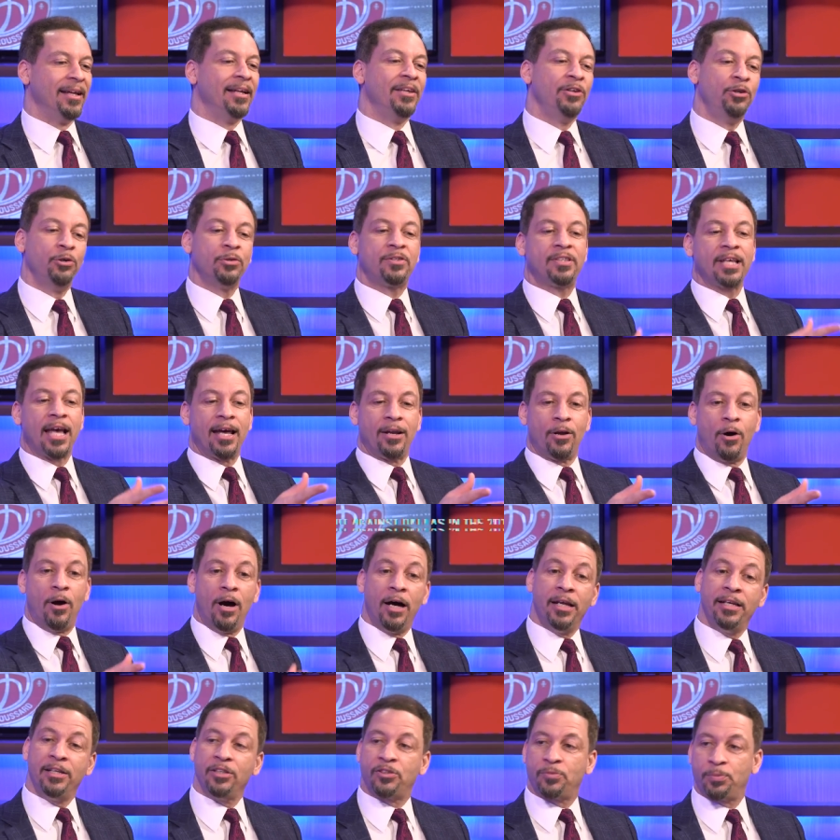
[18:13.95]
you said on
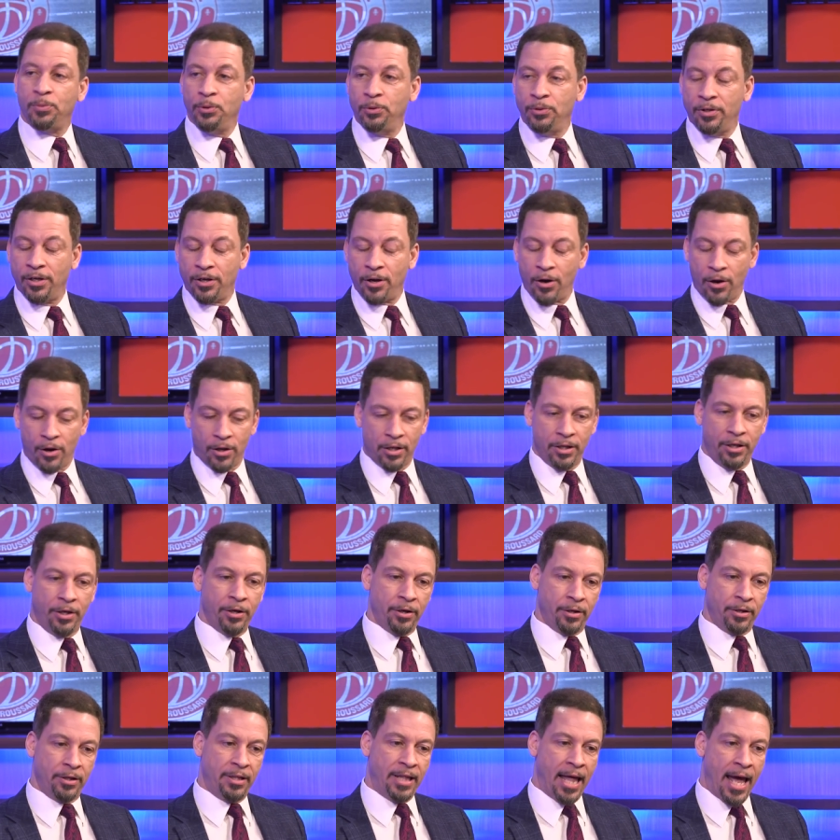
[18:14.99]
Undisputed
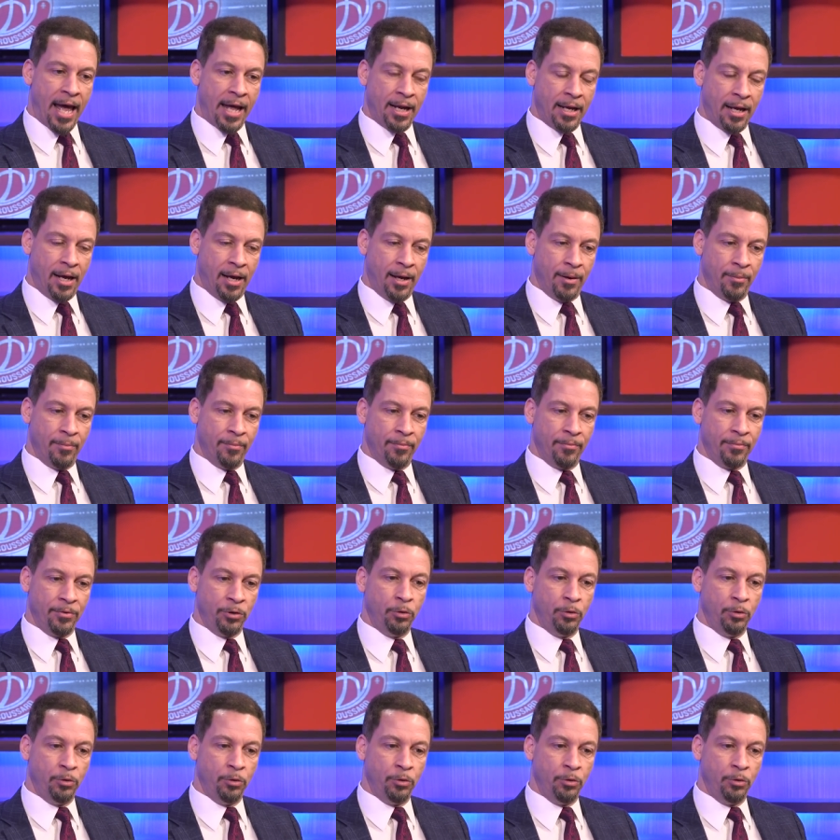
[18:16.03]
earlier that um,